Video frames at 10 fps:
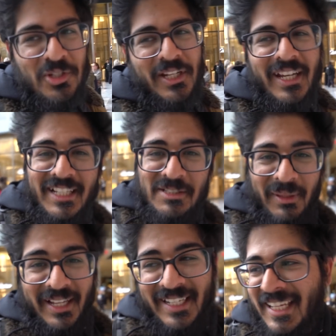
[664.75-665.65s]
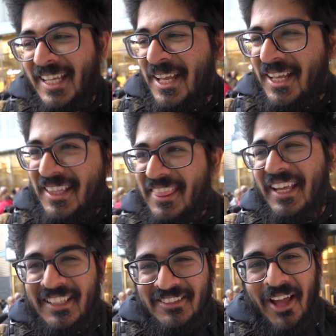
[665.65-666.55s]
she didn't explain the
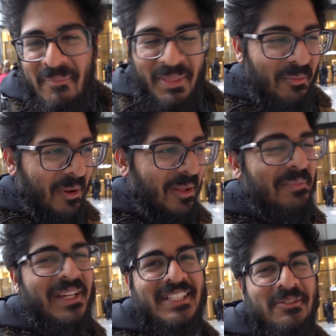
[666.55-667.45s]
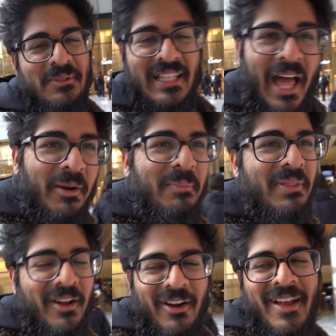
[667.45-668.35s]
thing at the top that well because it was loud up
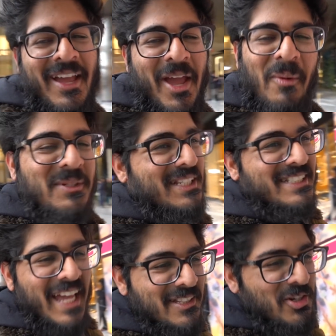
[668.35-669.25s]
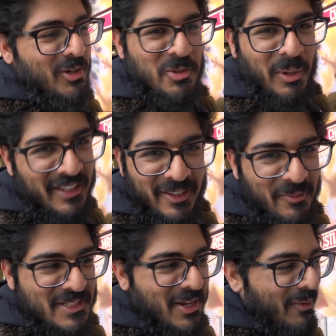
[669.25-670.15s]
there, it was intense, our adrenaline
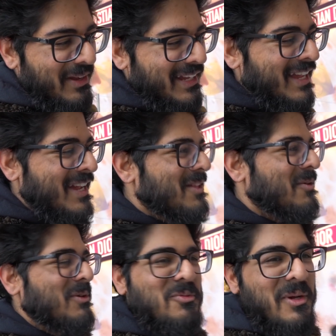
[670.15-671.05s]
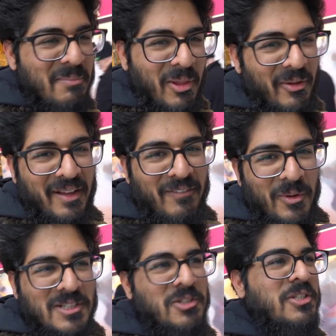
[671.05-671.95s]
was going, there was wind blowing
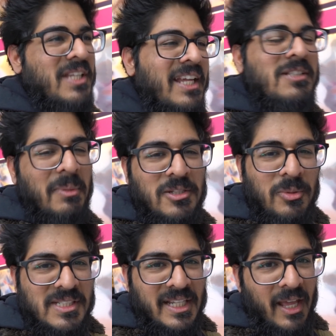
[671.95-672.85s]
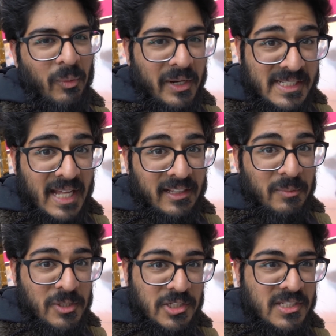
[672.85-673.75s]
everywhere, so she's gonna explain to us again what exactly
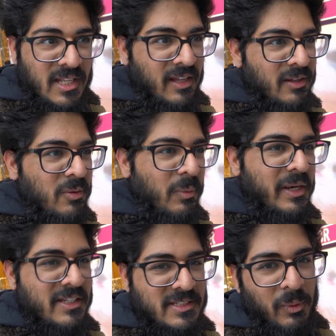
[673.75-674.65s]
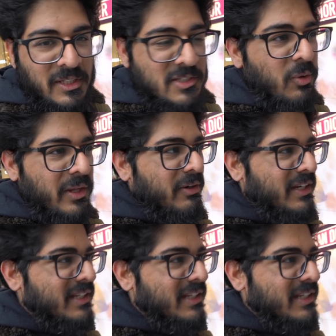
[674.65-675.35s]
we just witnessed and what this whole area